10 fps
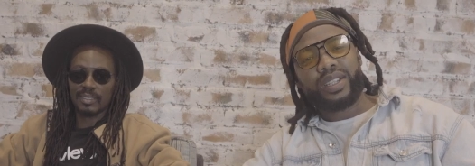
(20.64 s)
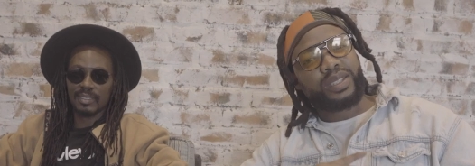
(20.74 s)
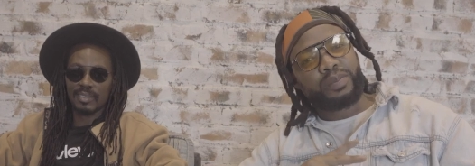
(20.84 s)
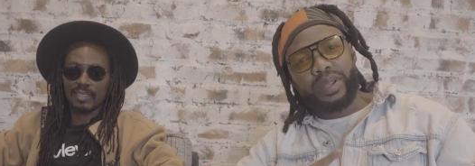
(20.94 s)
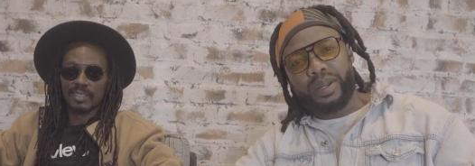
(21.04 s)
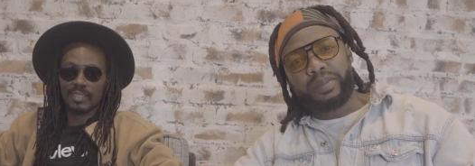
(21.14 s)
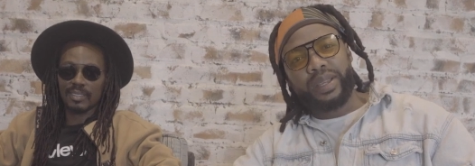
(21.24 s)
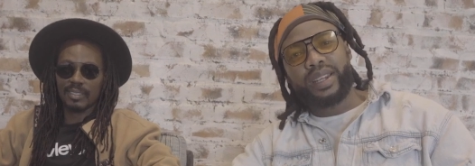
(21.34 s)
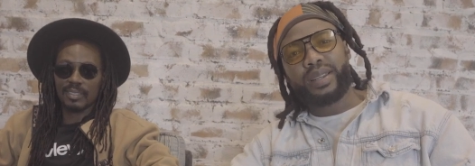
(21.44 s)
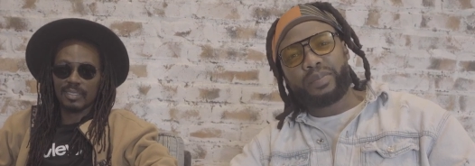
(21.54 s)
Speaker 1: it's been a
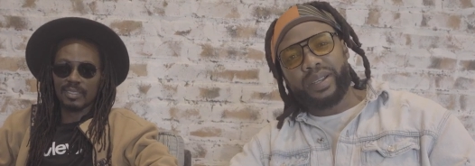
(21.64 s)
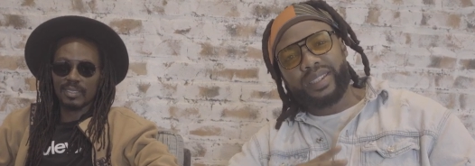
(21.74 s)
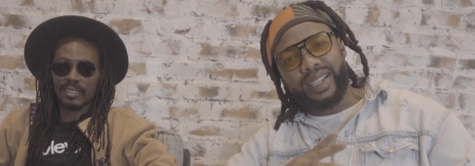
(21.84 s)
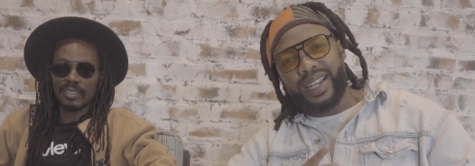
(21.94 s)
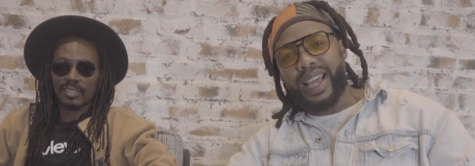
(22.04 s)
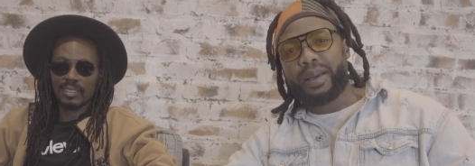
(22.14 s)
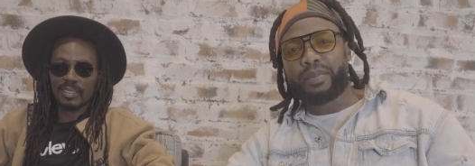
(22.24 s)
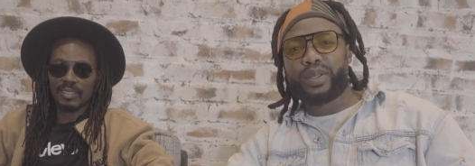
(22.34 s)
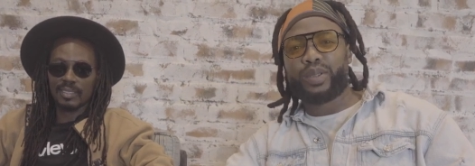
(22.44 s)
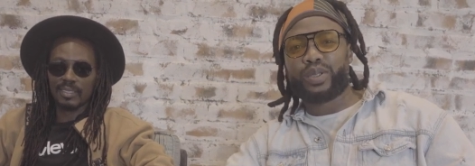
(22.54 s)
minute, but it
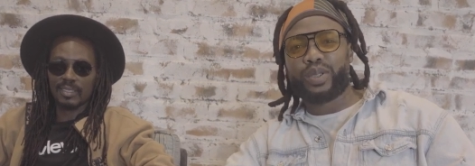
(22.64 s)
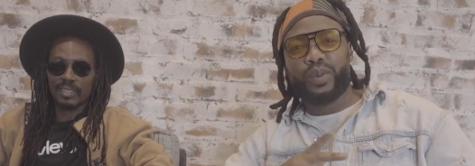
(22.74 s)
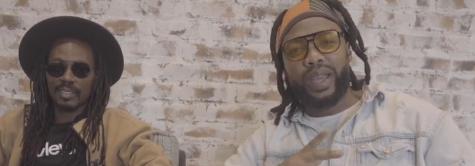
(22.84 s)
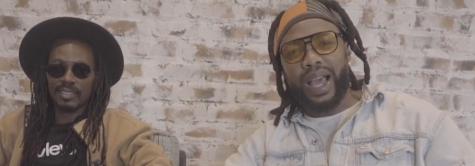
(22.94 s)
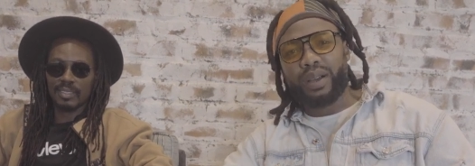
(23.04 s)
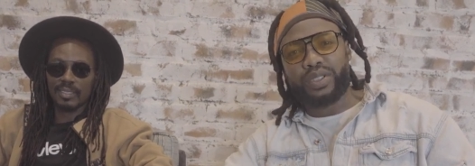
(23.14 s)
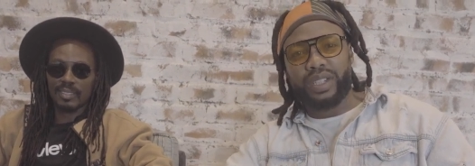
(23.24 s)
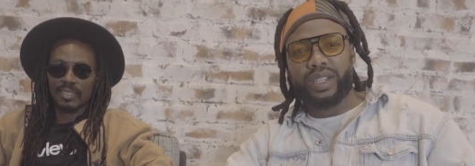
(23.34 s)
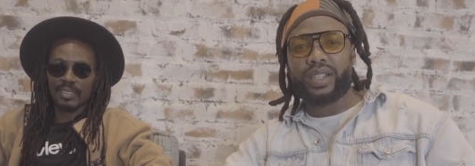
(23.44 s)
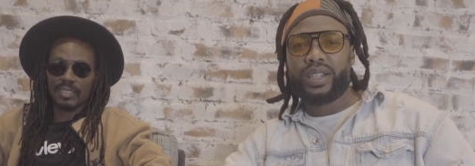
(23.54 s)
happened though. So we out
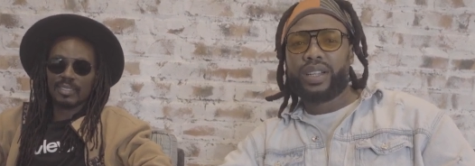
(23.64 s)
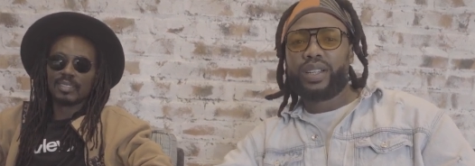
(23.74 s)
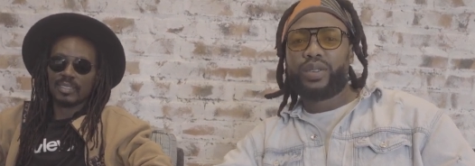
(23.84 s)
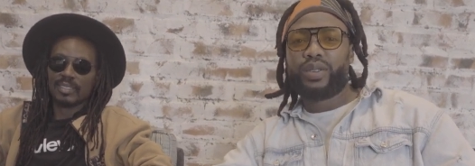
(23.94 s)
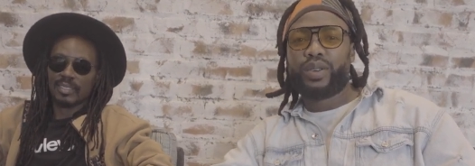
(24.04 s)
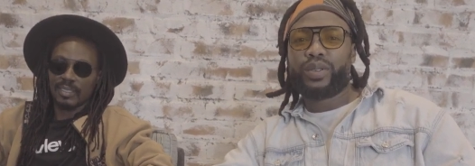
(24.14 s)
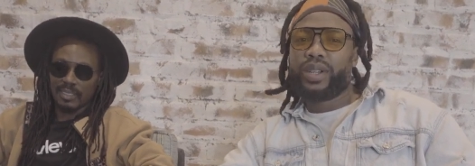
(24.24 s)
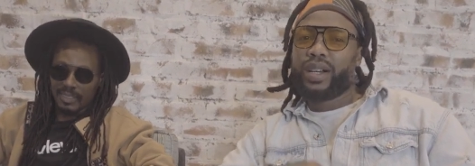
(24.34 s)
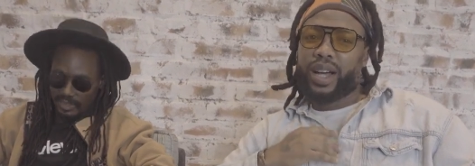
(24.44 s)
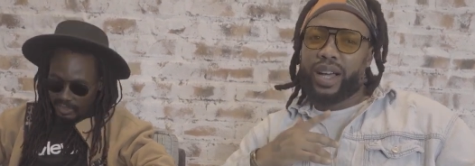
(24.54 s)
here, you know.
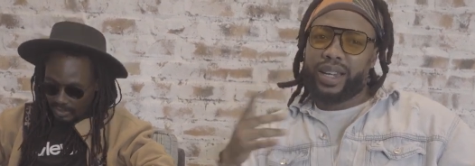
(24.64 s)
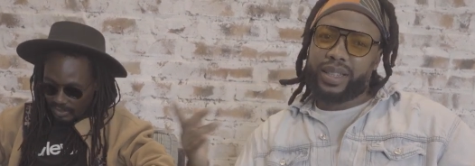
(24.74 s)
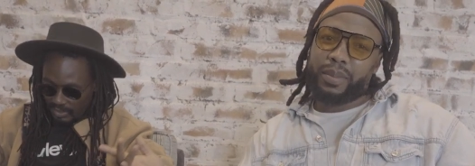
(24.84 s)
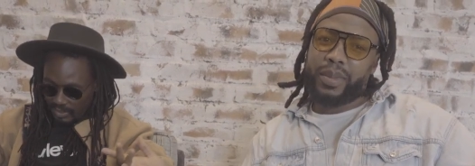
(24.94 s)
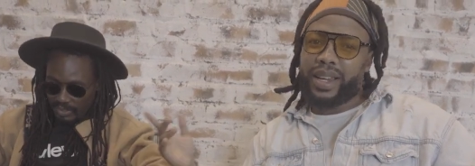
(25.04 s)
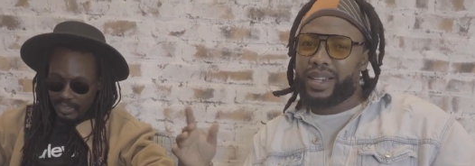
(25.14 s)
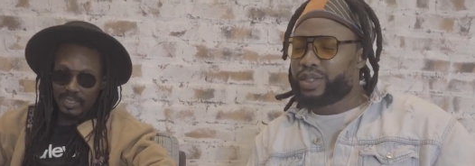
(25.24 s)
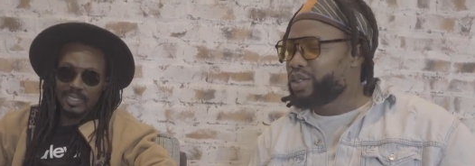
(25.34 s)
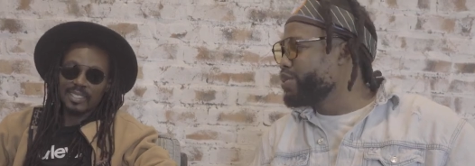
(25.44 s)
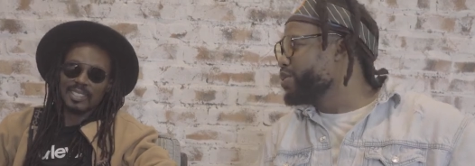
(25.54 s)
I let the man
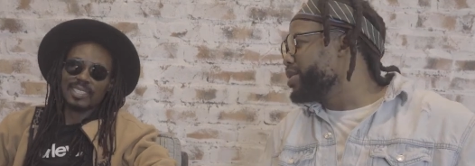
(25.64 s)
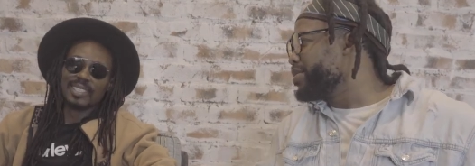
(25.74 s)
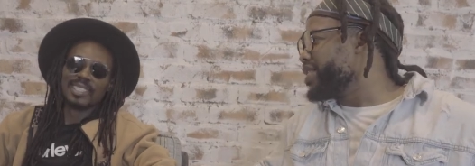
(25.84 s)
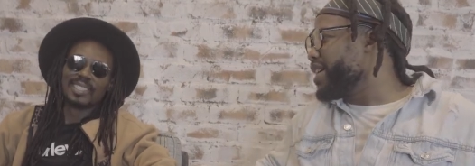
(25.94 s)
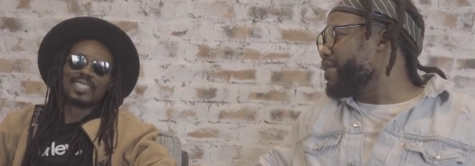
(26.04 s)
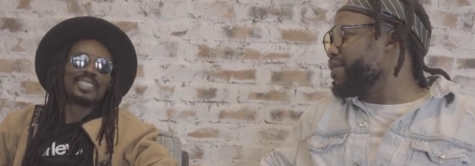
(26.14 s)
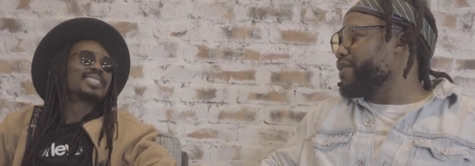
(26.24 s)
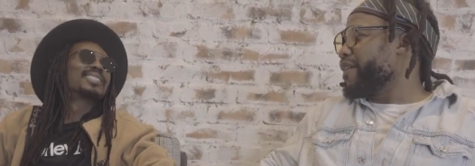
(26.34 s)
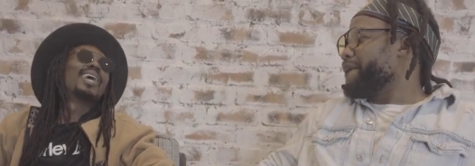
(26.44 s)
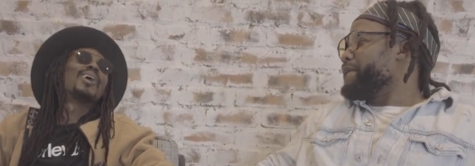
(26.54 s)
introduce himself.
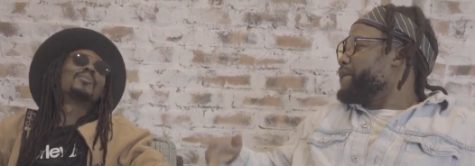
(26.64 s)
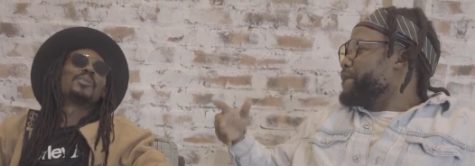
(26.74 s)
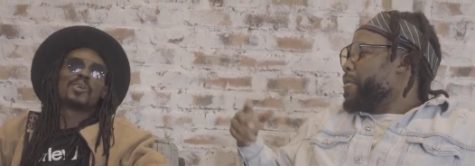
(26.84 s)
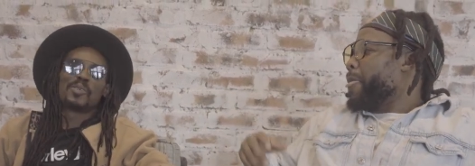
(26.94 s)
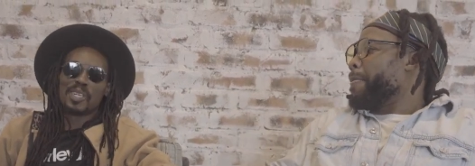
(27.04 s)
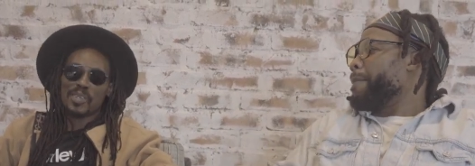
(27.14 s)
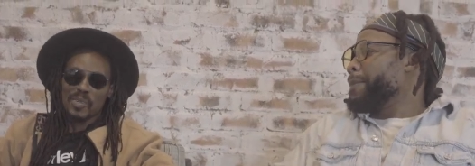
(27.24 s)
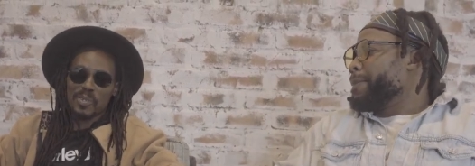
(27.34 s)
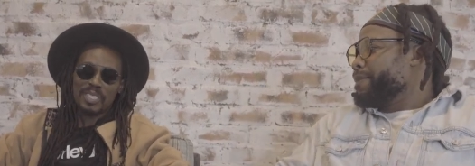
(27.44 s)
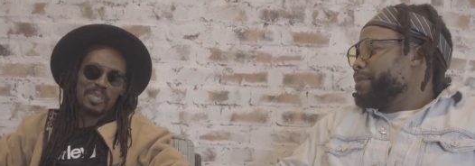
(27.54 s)
Speaker 2: Oh, well, well,
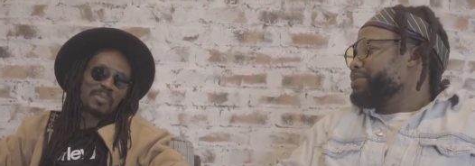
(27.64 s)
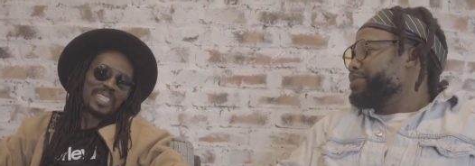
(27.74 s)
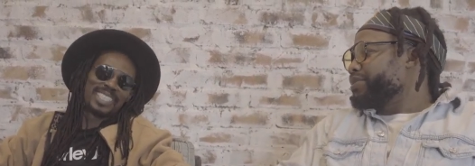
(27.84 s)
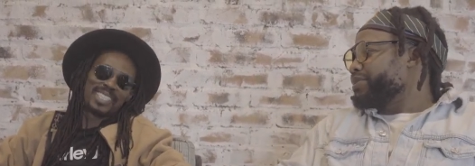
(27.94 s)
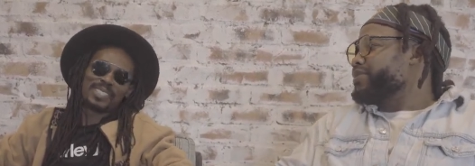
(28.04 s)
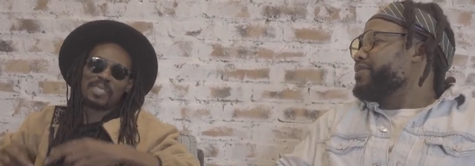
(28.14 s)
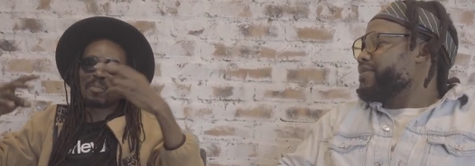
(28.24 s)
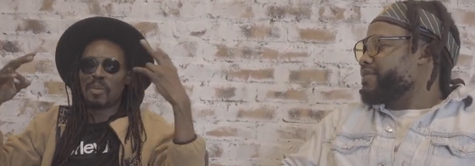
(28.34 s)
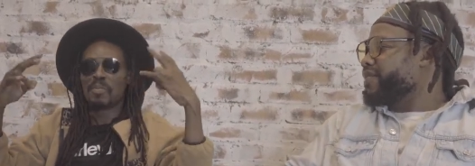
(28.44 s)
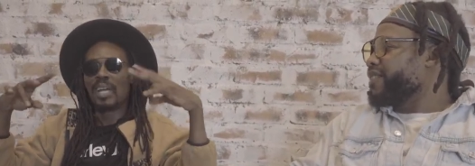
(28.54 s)
well. What's up, my G? What's up,
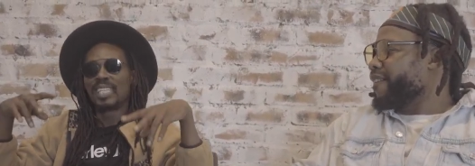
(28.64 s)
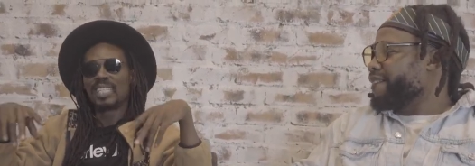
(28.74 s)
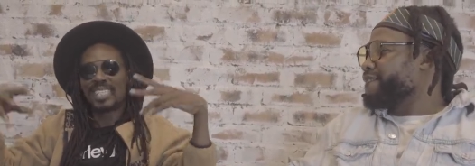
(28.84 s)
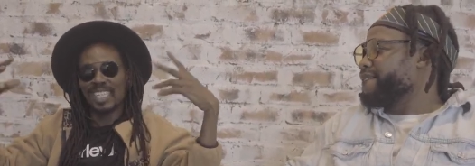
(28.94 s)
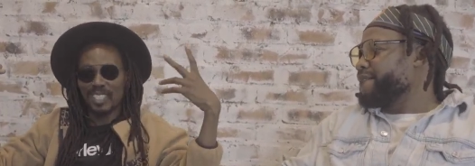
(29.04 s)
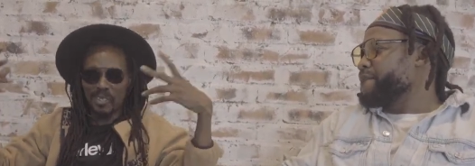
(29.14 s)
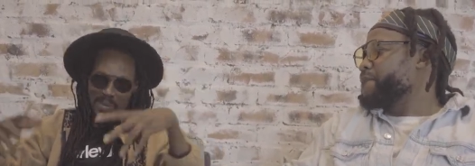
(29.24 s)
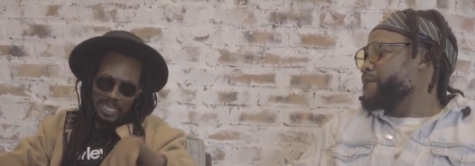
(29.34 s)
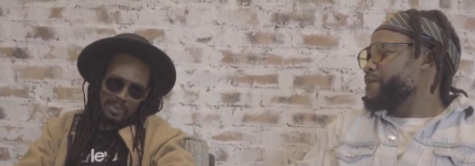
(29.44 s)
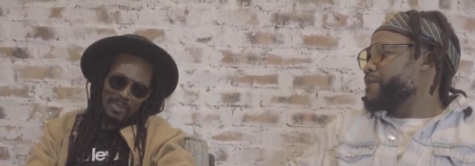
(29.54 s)
everybody? Celestial
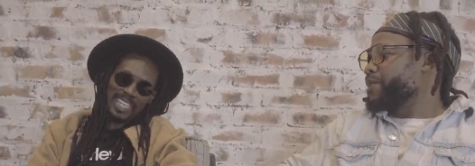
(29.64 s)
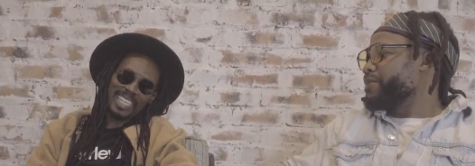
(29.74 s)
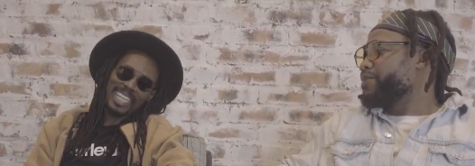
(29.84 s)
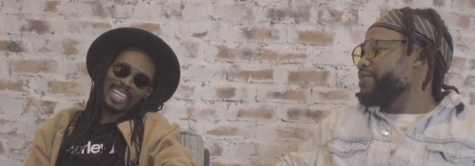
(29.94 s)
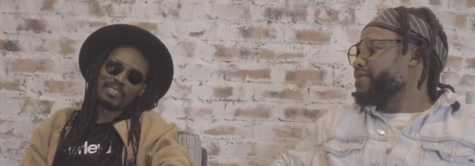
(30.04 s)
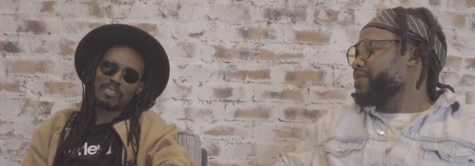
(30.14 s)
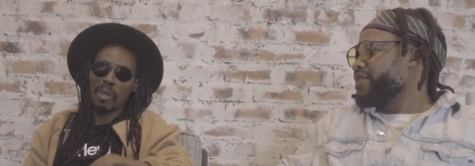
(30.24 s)
Mic, the Mic and the
Speaker 1: hand of